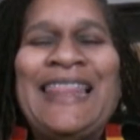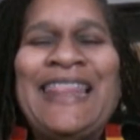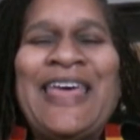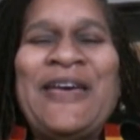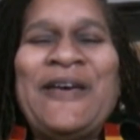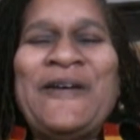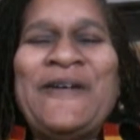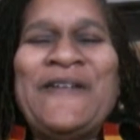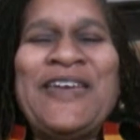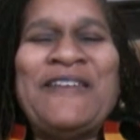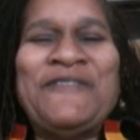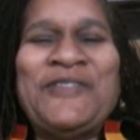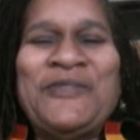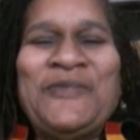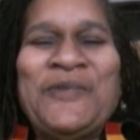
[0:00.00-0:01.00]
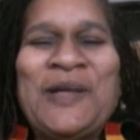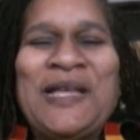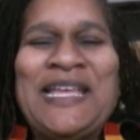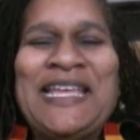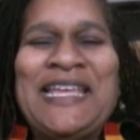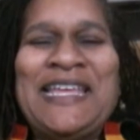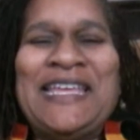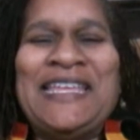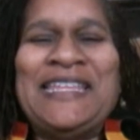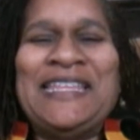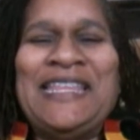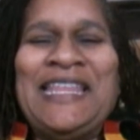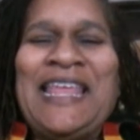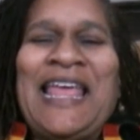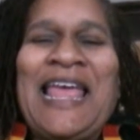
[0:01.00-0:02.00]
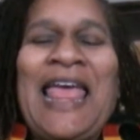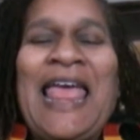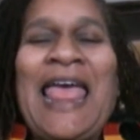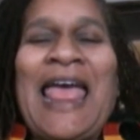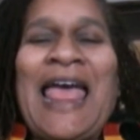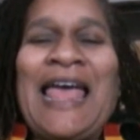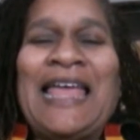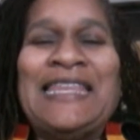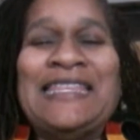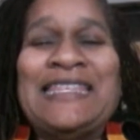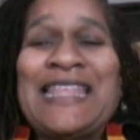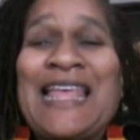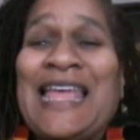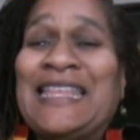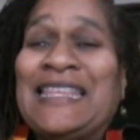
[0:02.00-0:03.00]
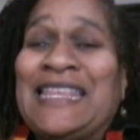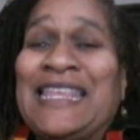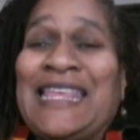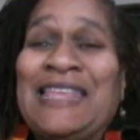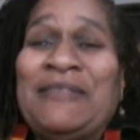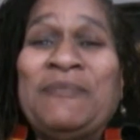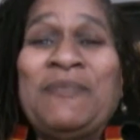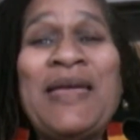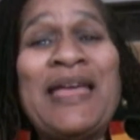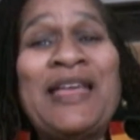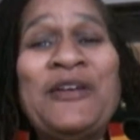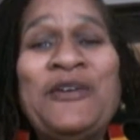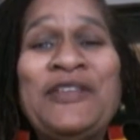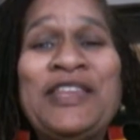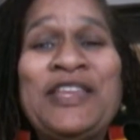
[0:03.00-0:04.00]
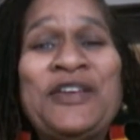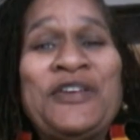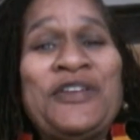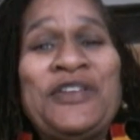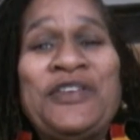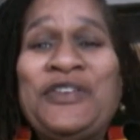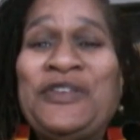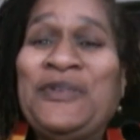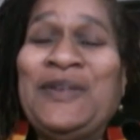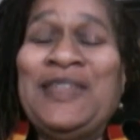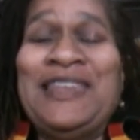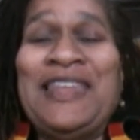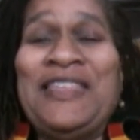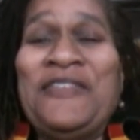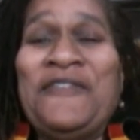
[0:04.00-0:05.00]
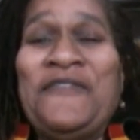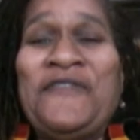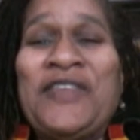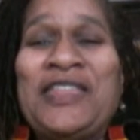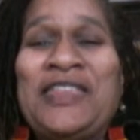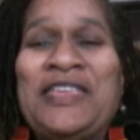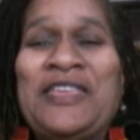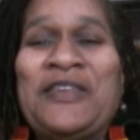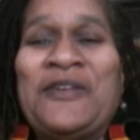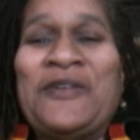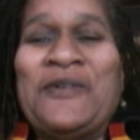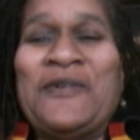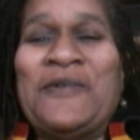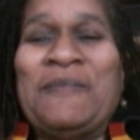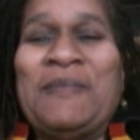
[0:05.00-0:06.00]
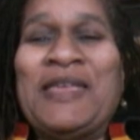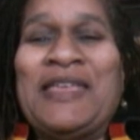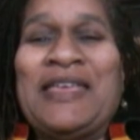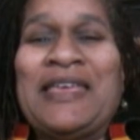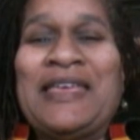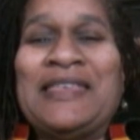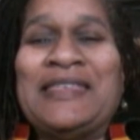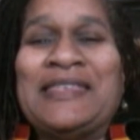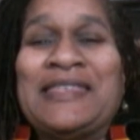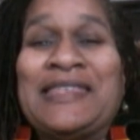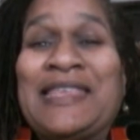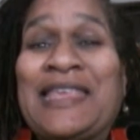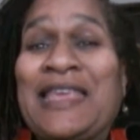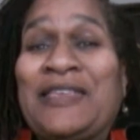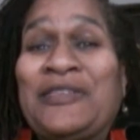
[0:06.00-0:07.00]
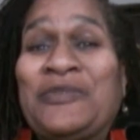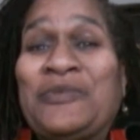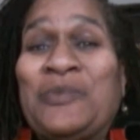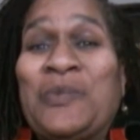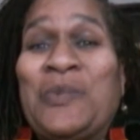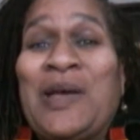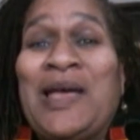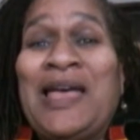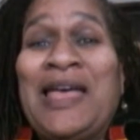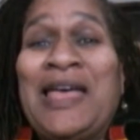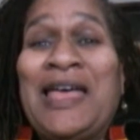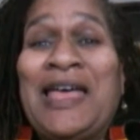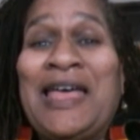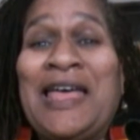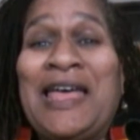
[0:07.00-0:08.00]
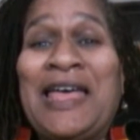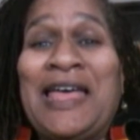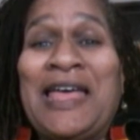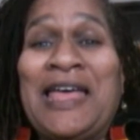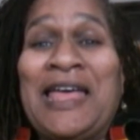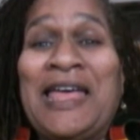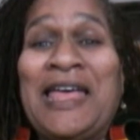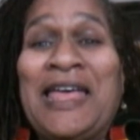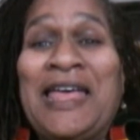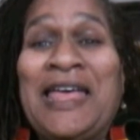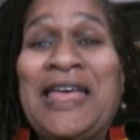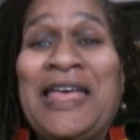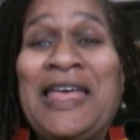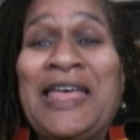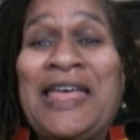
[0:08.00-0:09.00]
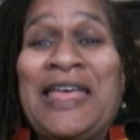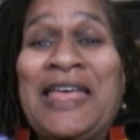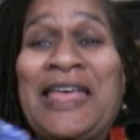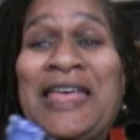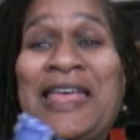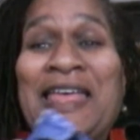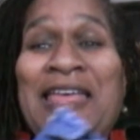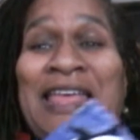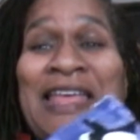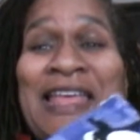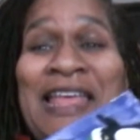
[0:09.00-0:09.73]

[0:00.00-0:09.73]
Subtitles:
Hello, everyone. I decided to get back on here and do another video because guess what? I